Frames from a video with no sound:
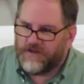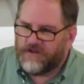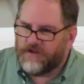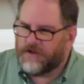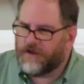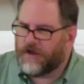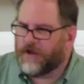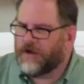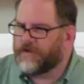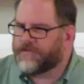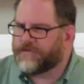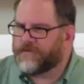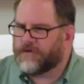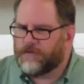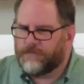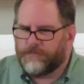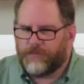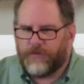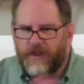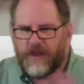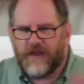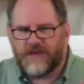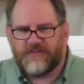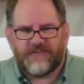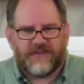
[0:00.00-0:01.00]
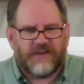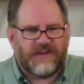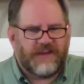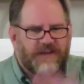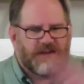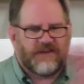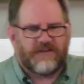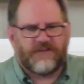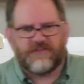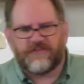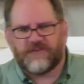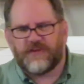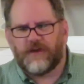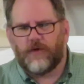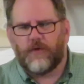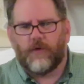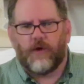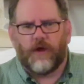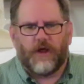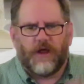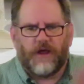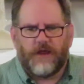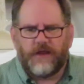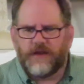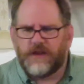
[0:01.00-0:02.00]
The author implies that he could just
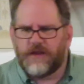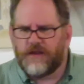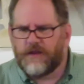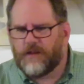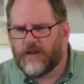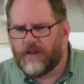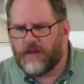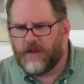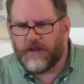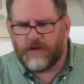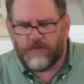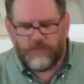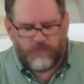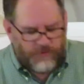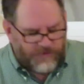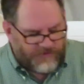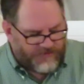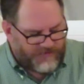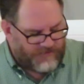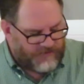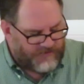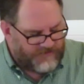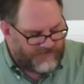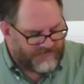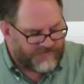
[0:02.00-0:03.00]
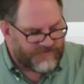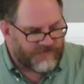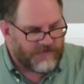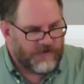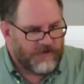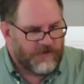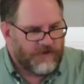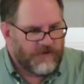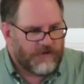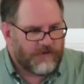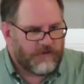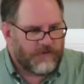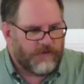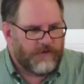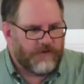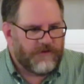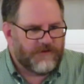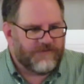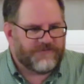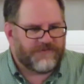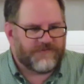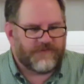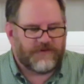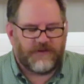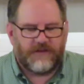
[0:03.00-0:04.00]
go on and on with this
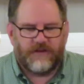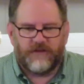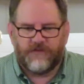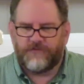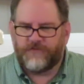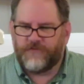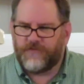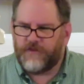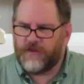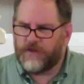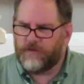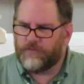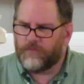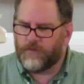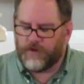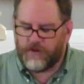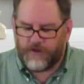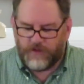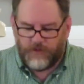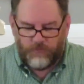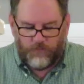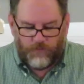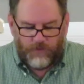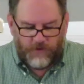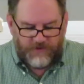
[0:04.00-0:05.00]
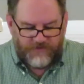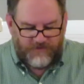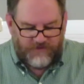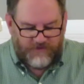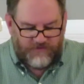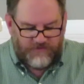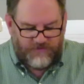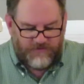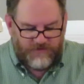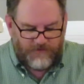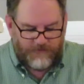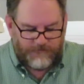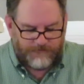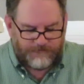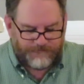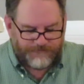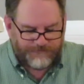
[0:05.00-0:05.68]
list if he really wanted to.